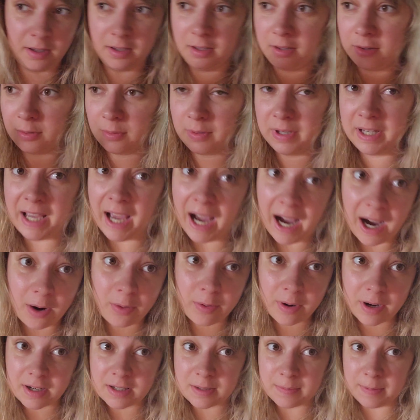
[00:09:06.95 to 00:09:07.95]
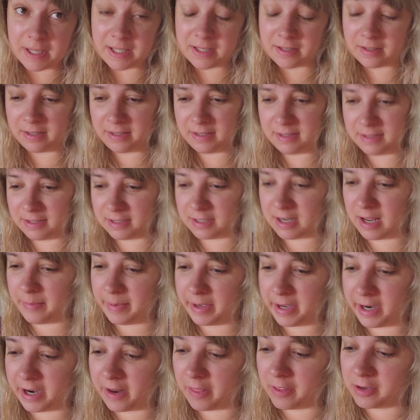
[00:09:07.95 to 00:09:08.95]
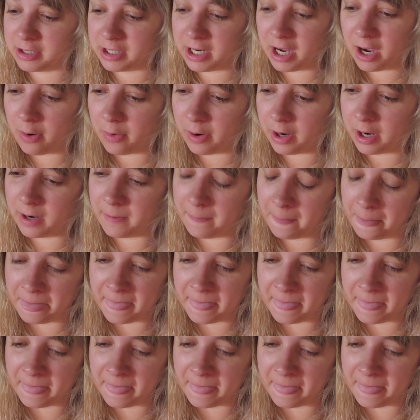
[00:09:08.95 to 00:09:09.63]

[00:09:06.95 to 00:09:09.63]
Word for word: three hours basically since the time I got out of the shower.